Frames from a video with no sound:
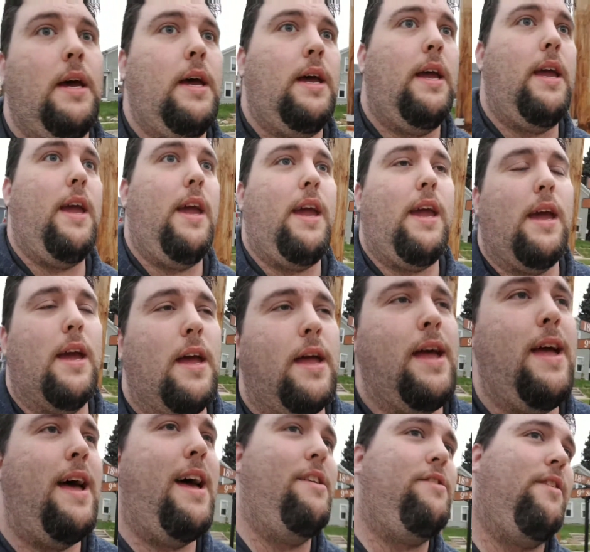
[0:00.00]
he
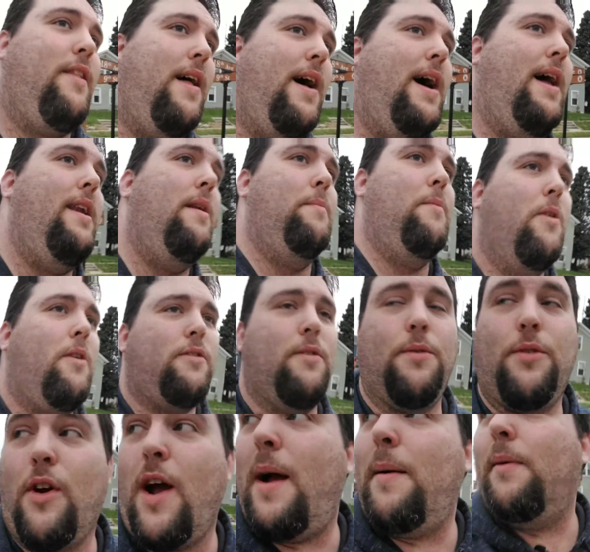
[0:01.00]
has a lot more
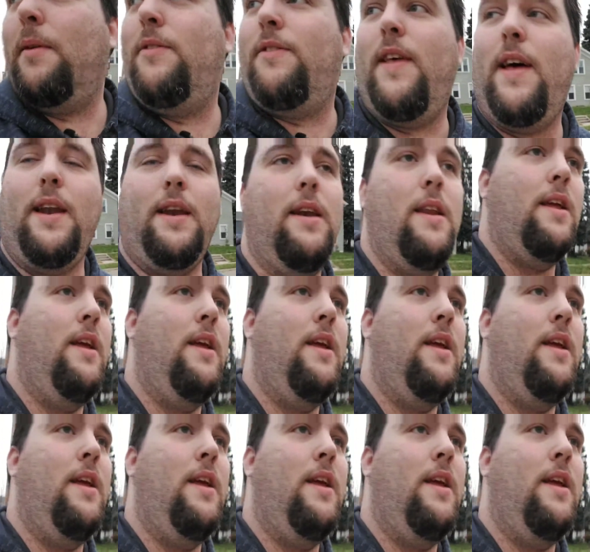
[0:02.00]
subscribers than